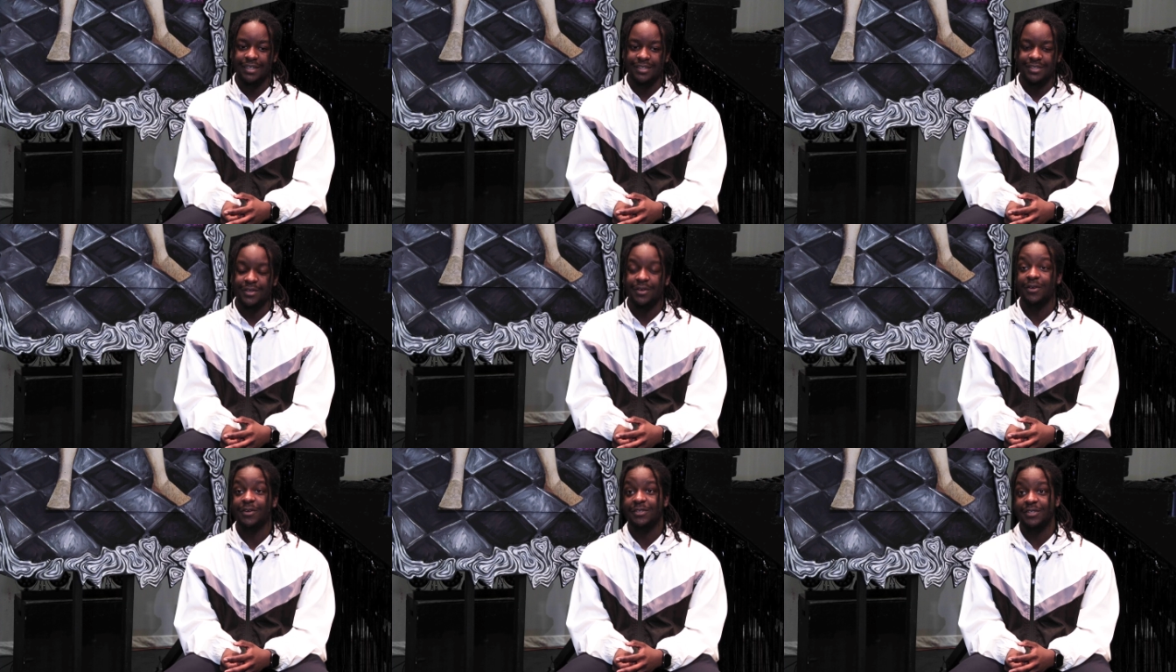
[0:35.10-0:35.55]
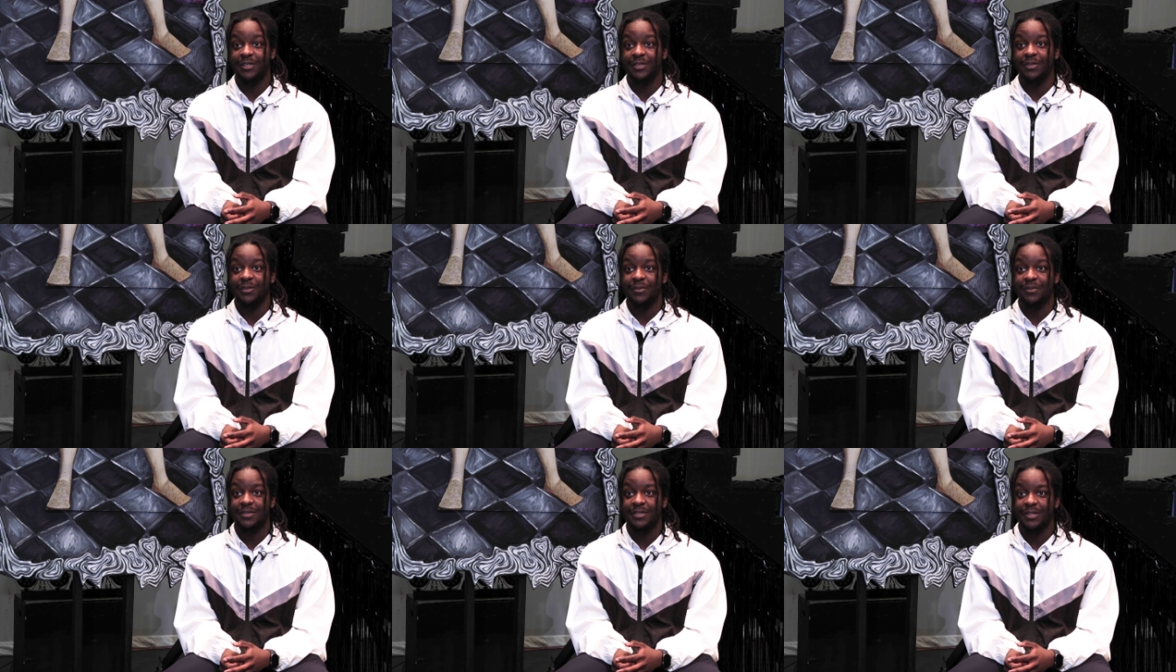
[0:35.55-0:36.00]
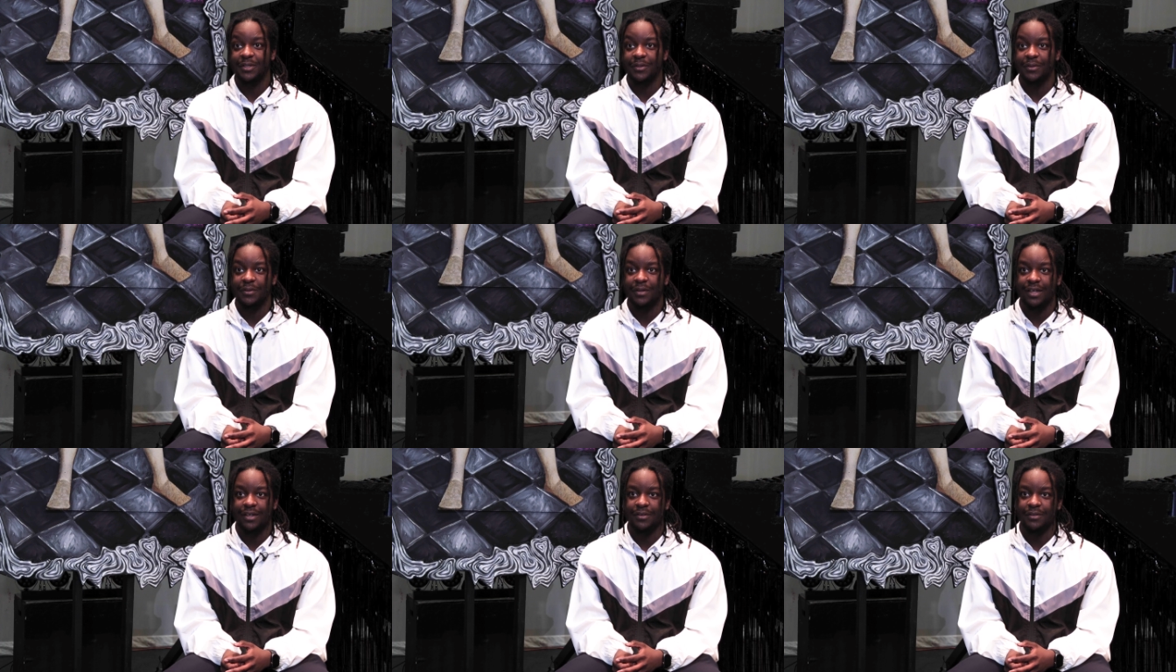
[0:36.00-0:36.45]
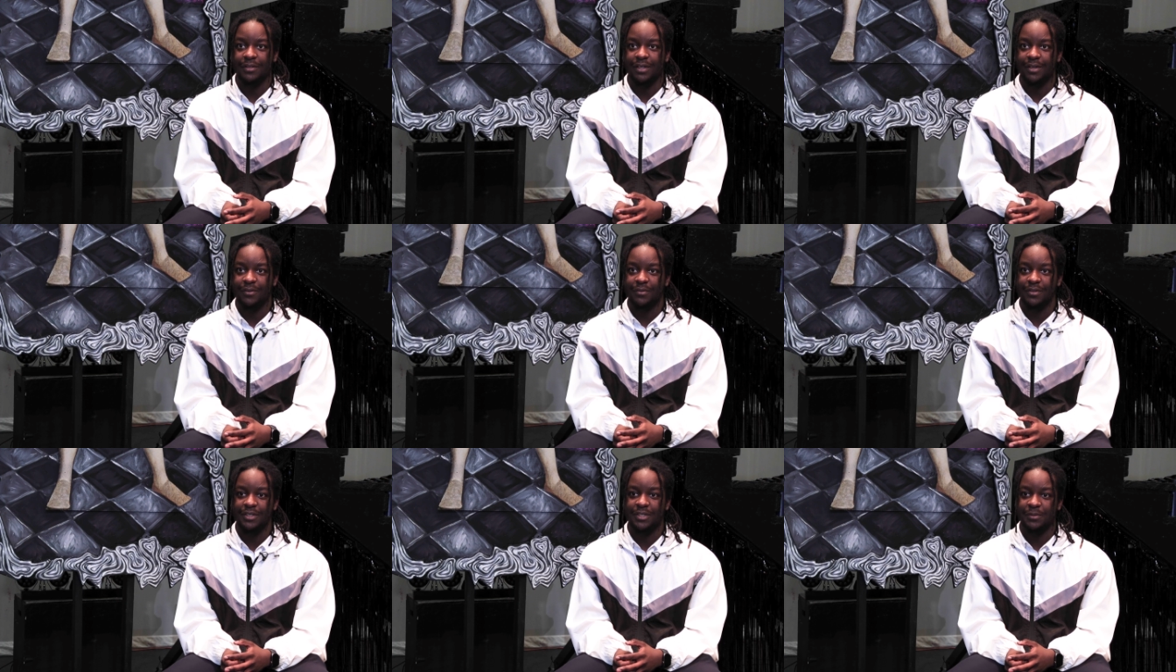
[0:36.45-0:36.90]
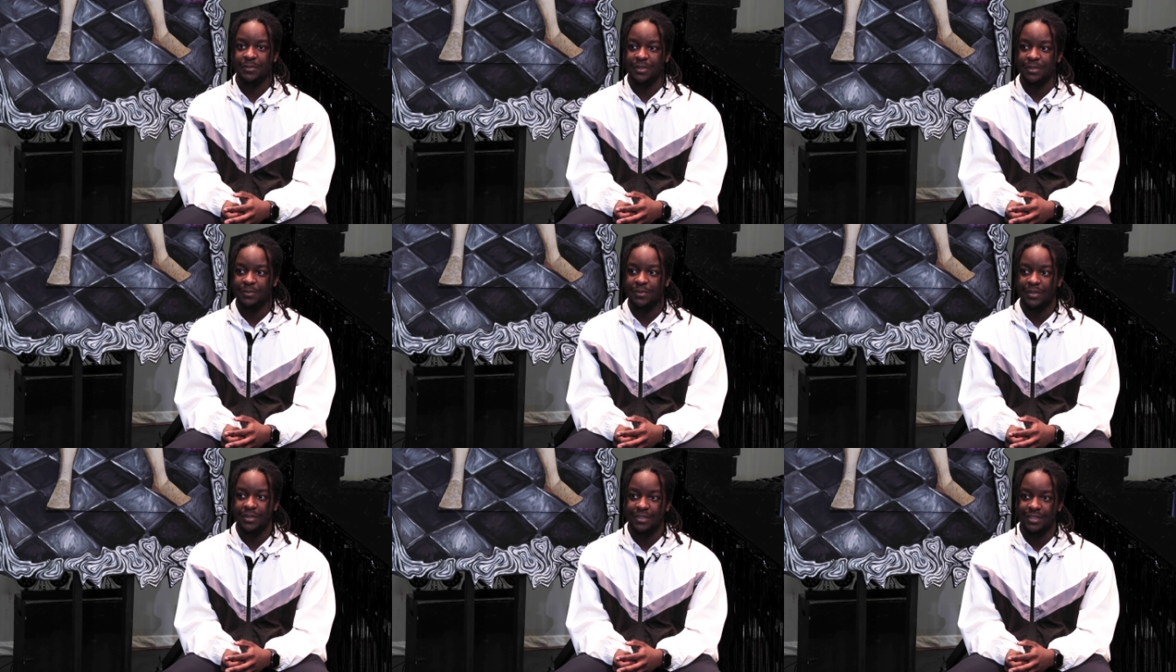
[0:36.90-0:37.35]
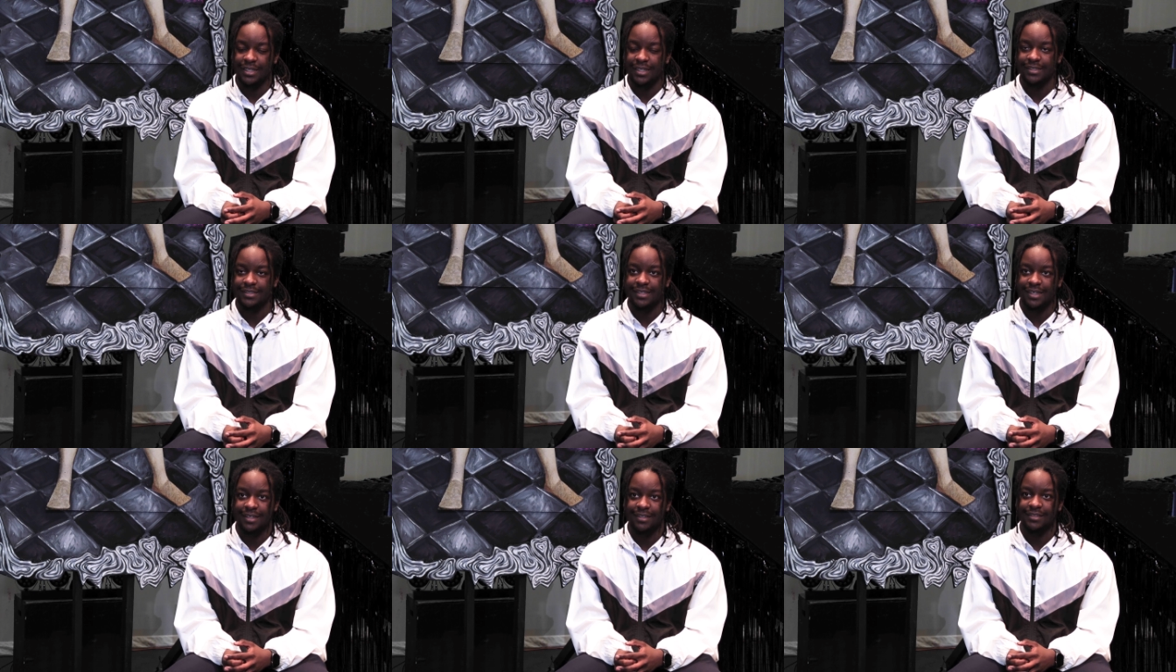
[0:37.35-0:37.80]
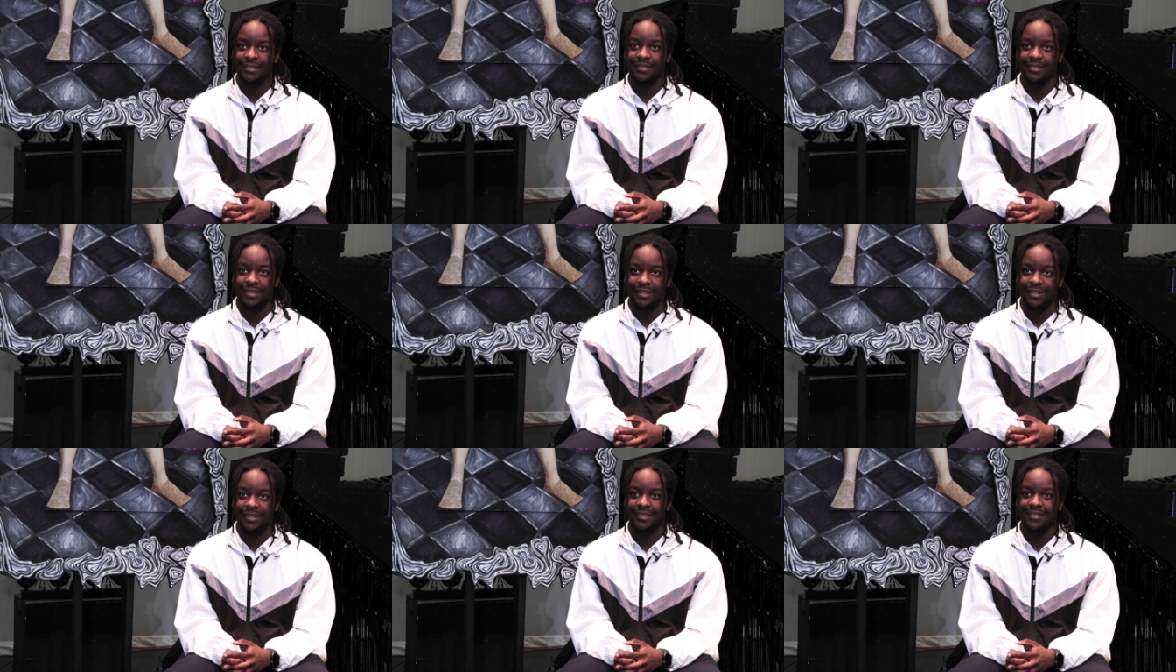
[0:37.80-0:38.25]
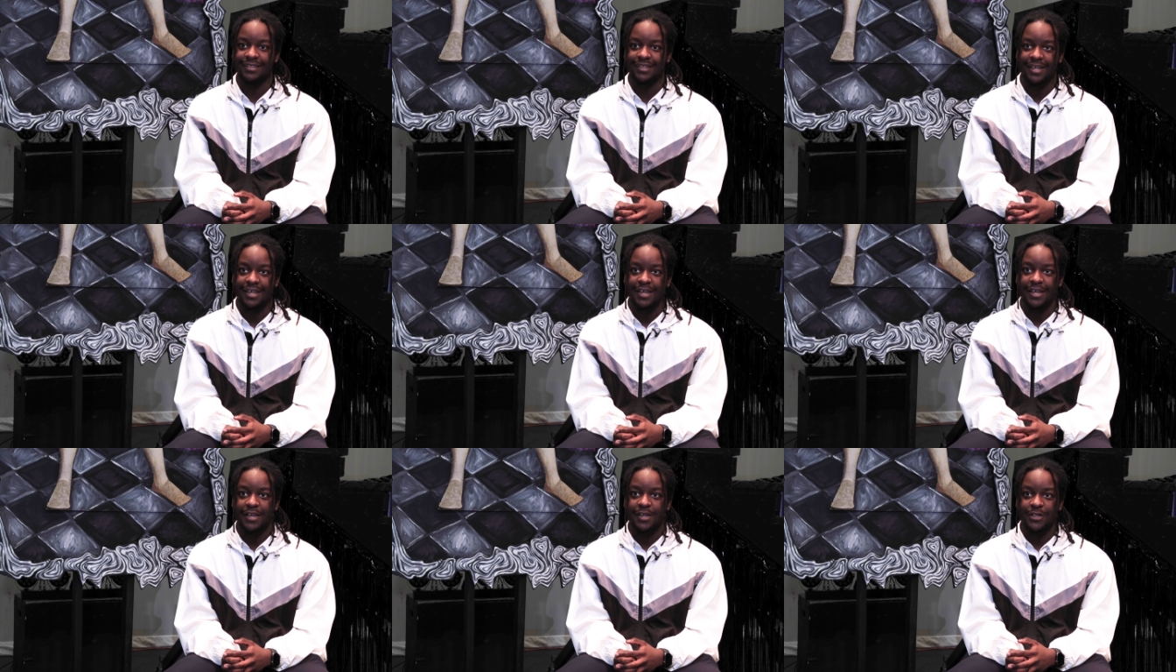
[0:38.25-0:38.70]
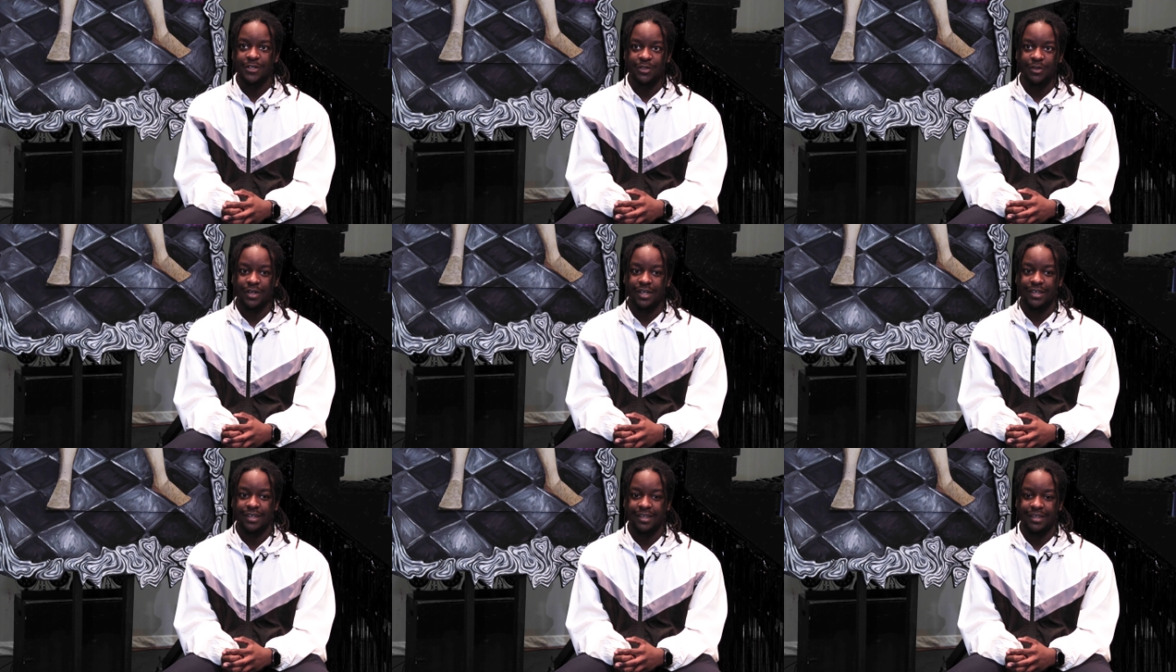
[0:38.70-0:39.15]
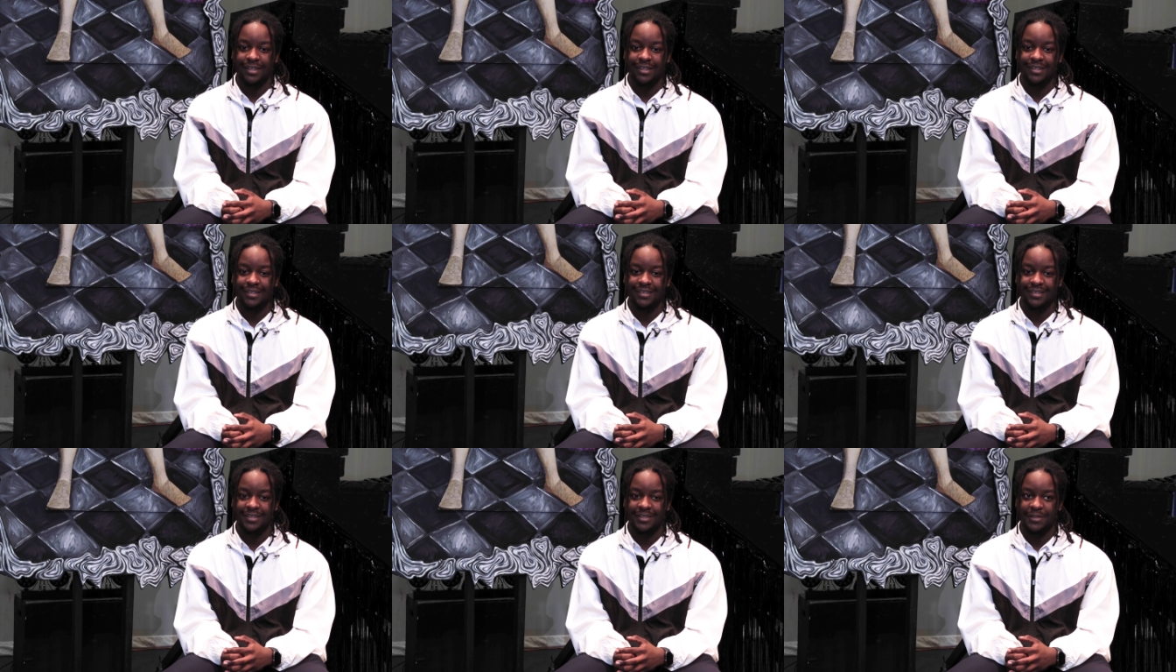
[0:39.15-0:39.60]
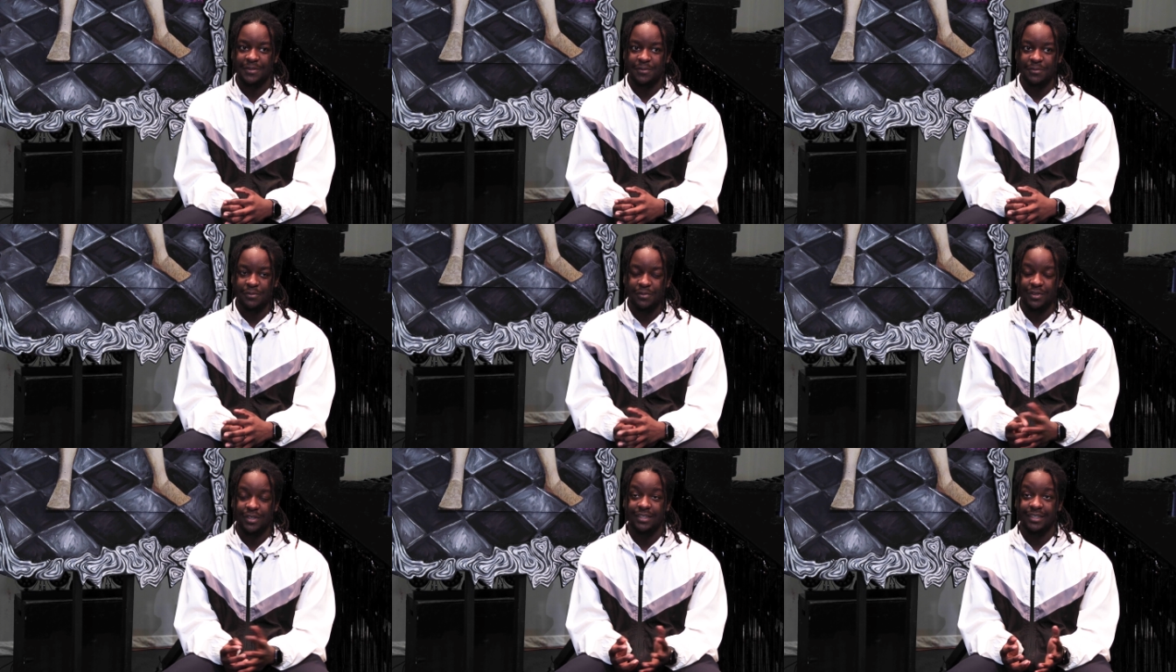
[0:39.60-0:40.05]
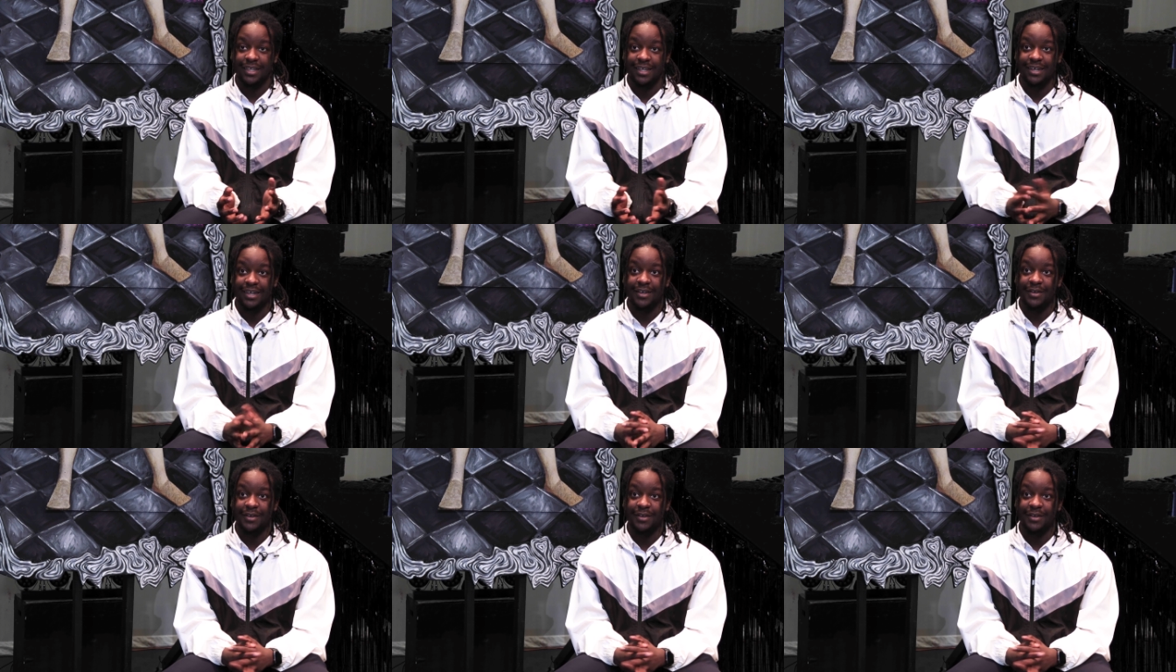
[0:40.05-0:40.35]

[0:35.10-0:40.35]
It's hard to do, so I, I wanted to be a part of that talent and try and bring that